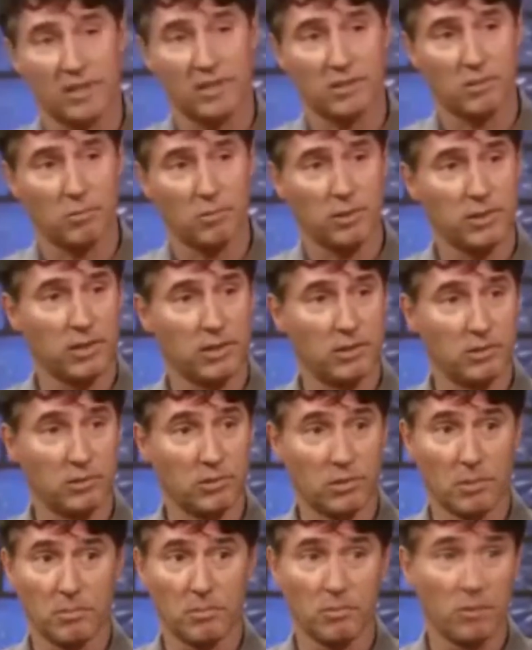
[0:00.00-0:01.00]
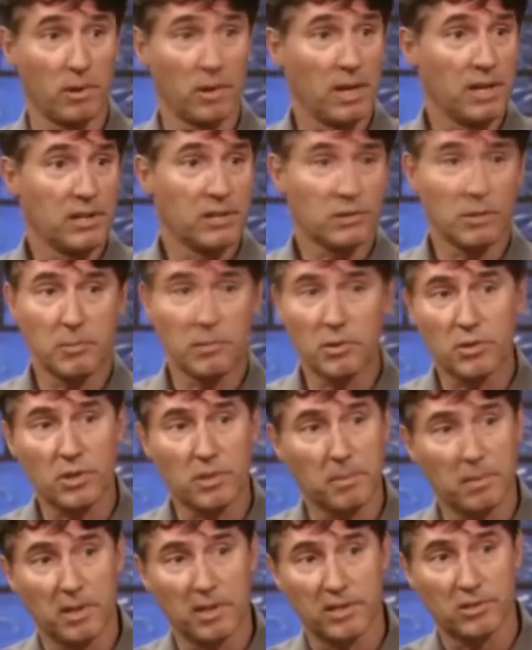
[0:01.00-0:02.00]
as to what they do. Some years
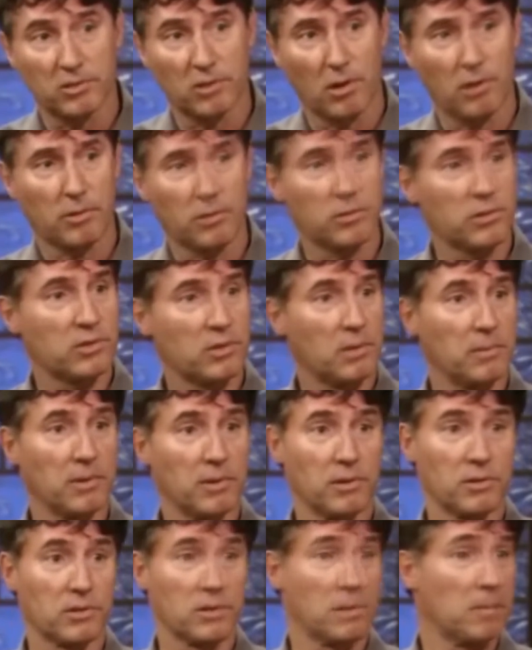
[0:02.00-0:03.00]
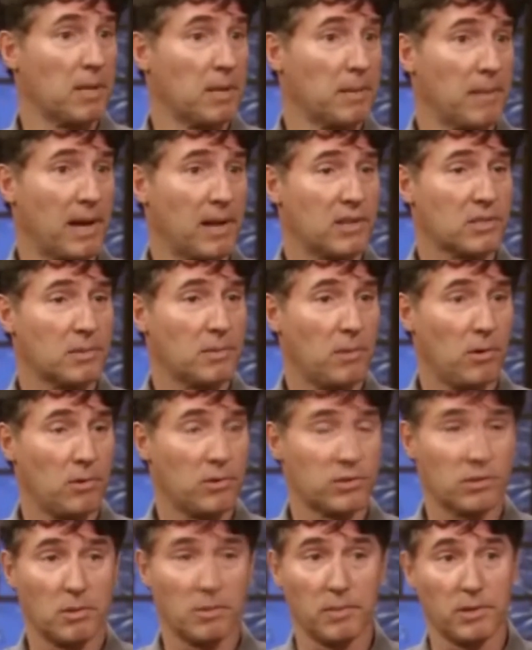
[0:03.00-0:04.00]
they play soccer, some years they play basketball,
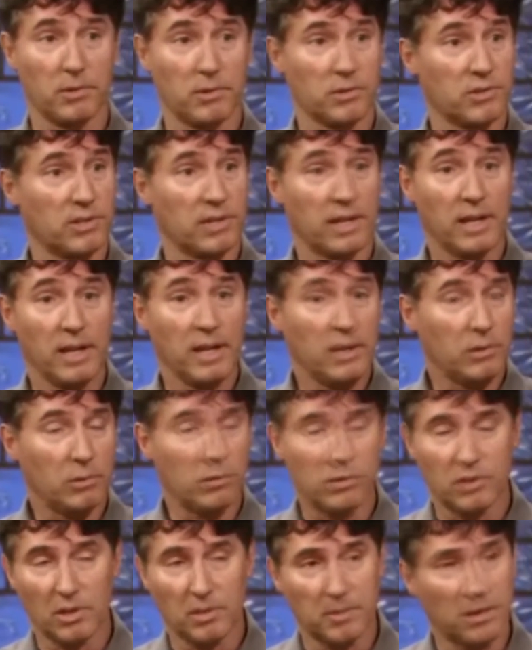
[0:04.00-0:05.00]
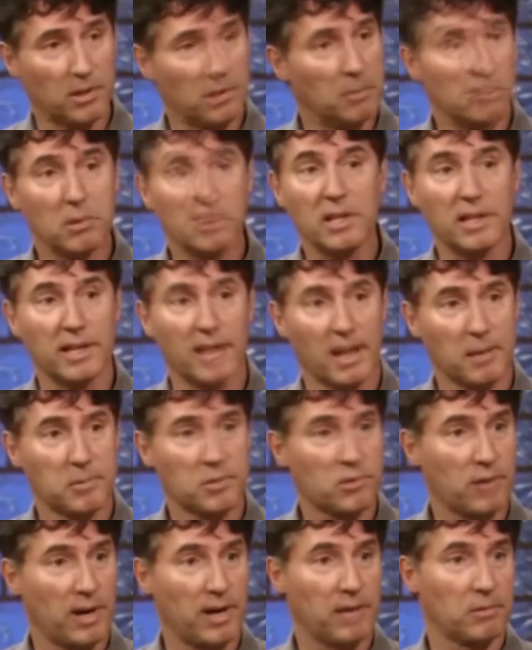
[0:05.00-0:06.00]
some years they do something completely
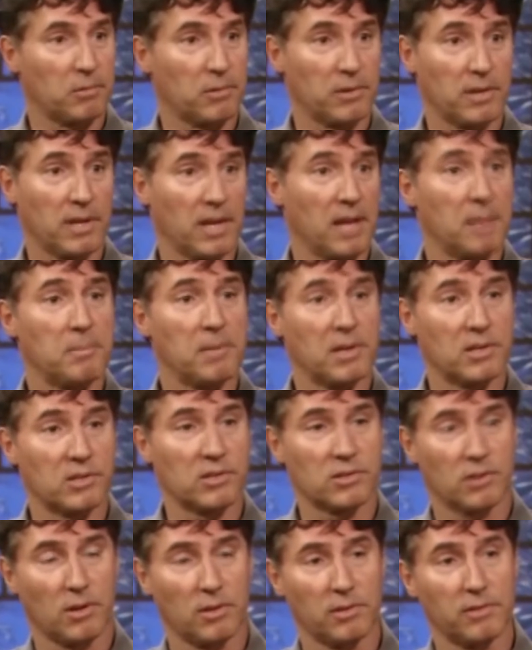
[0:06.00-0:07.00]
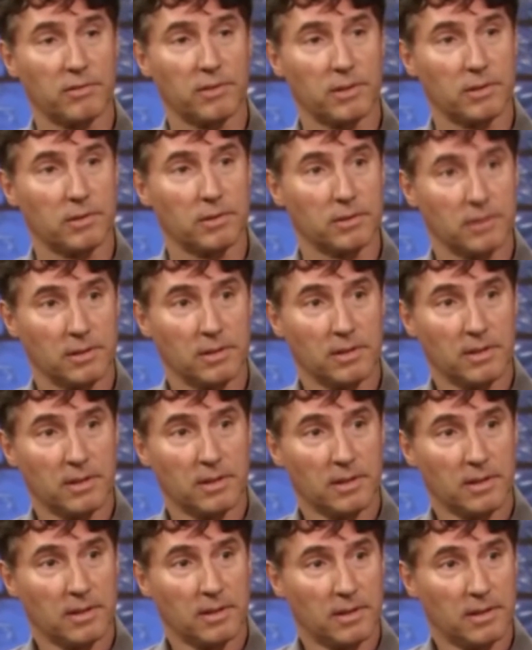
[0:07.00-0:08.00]
abstract with game pieces on the field. So
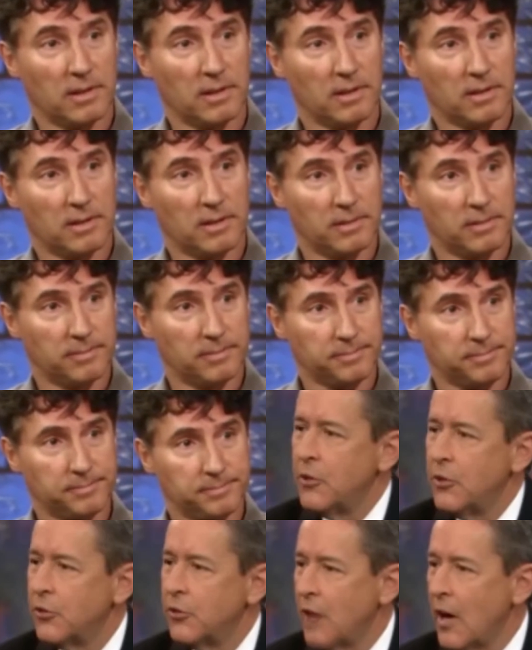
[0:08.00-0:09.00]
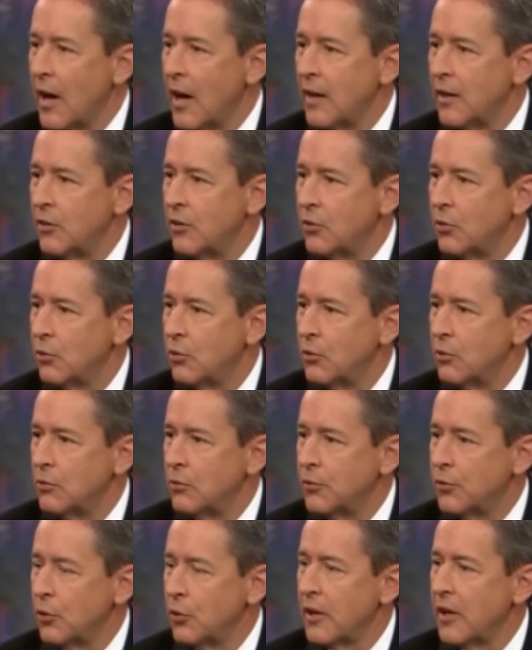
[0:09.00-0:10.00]
how long from design to
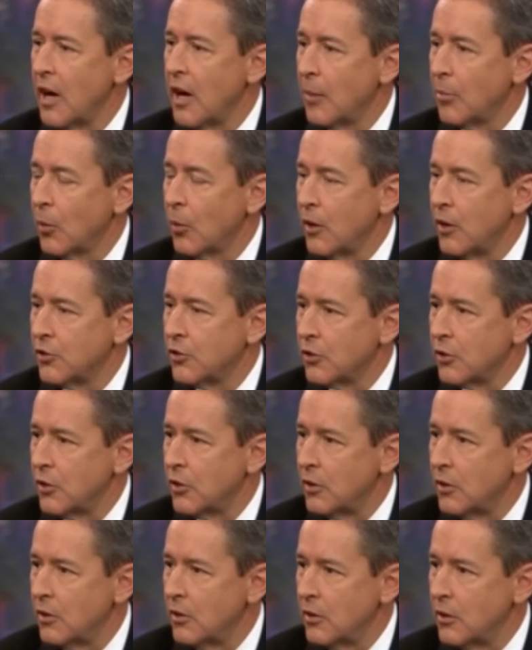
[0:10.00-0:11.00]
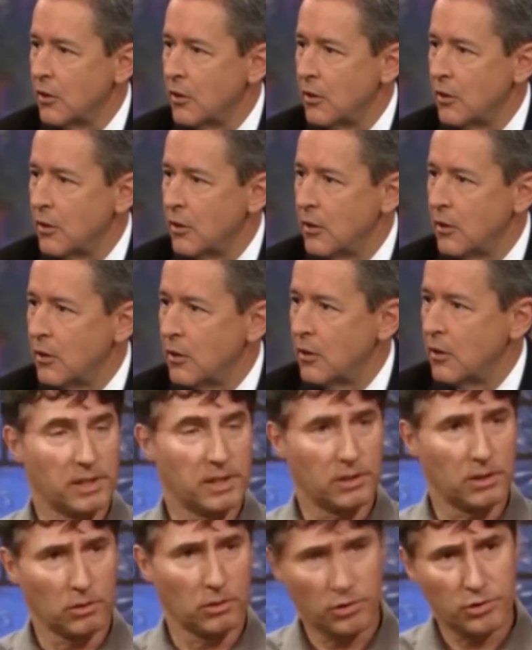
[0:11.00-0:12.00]
fully operational? In
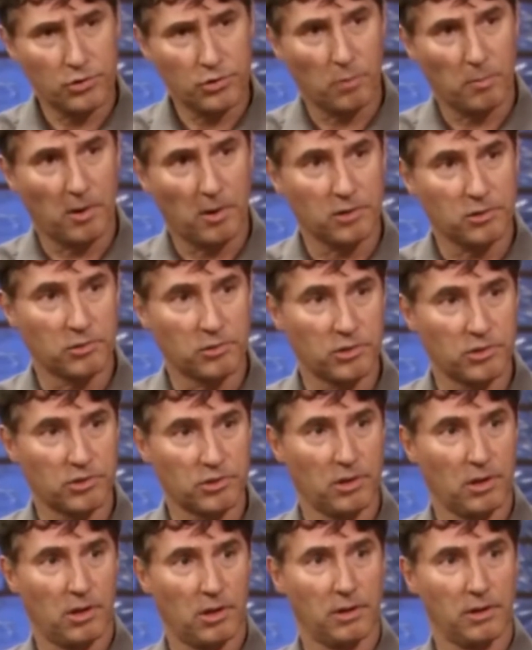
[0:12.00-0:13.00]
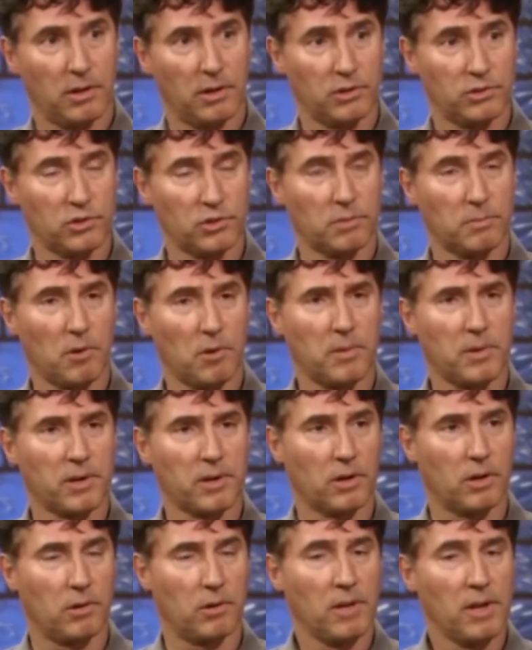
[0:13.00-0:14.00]
the large robots, which you saw just a moment
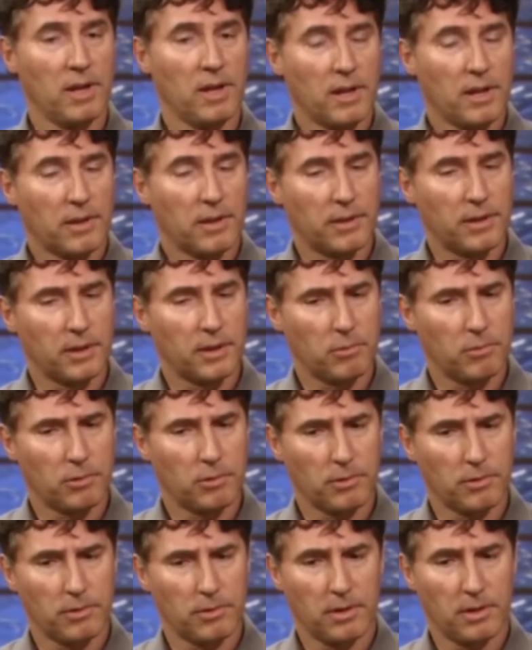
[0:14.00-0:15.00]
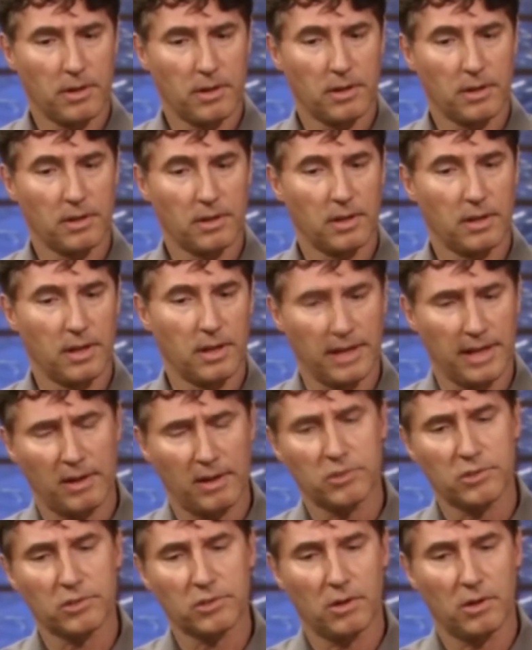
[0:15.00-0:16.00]
ago, they were
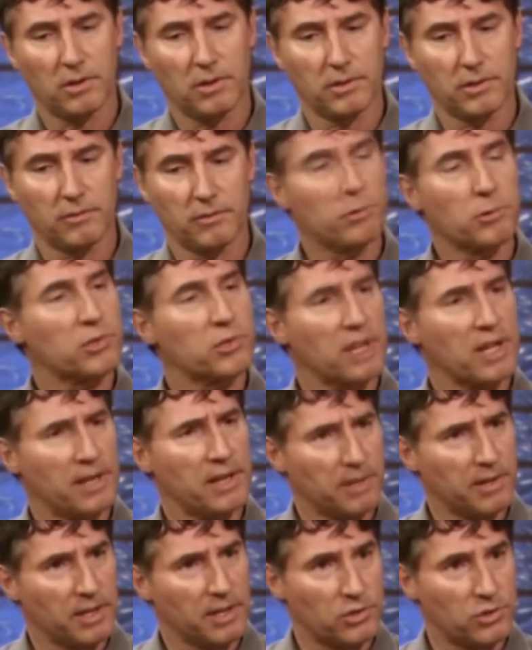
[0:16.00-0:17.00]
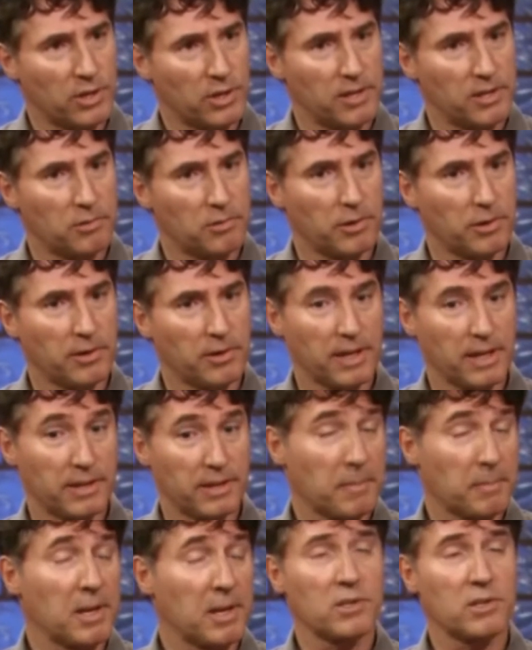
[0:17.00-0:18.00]
announced on the first Saturday in January, and
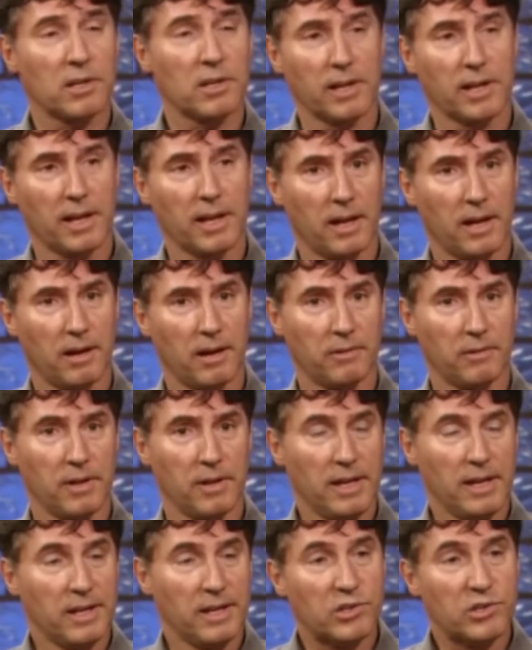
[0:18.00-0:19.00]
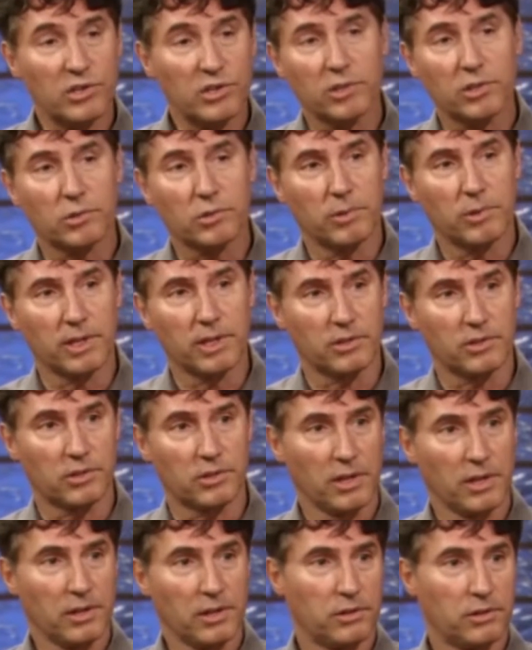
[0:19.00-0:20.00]
they basically have 6 weeks
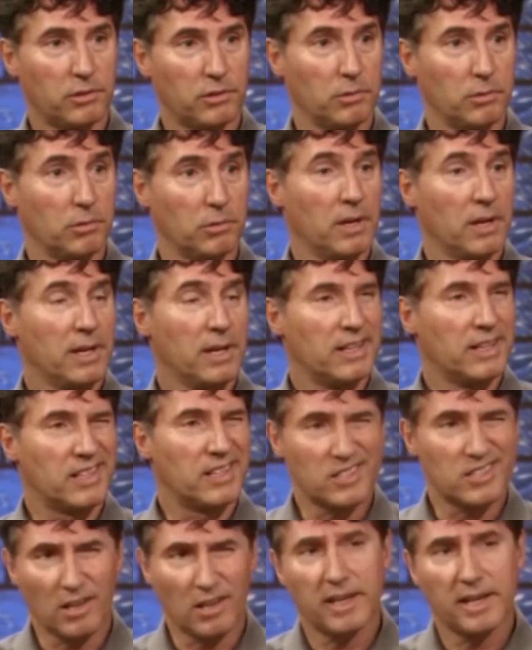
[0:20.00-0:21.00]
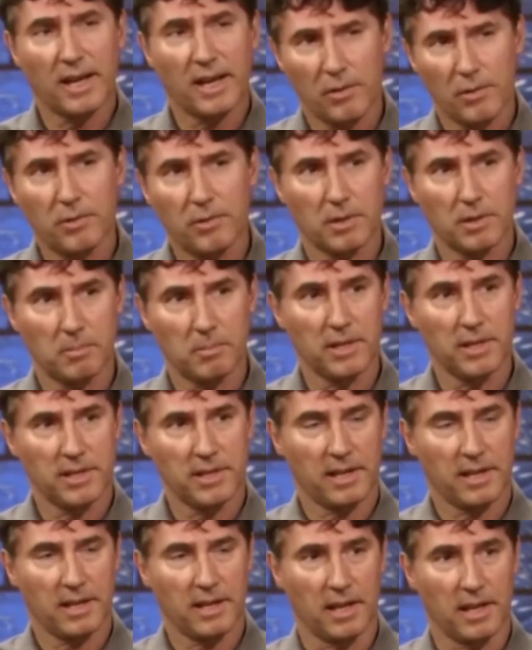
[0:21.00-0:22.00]
to decide how they're going to play
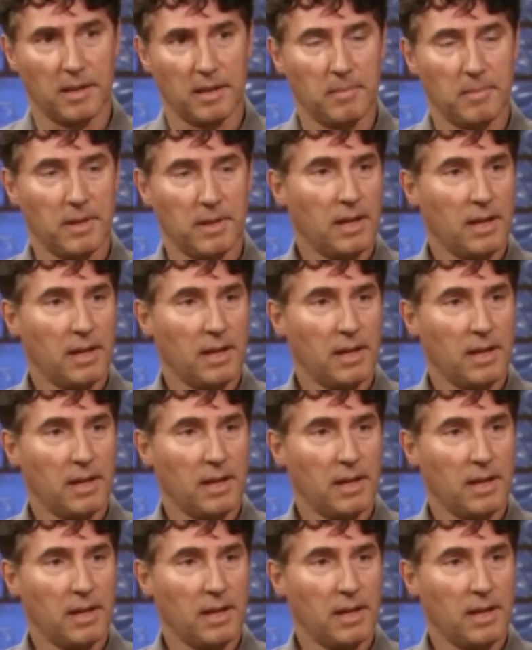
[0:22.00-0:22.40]
that game,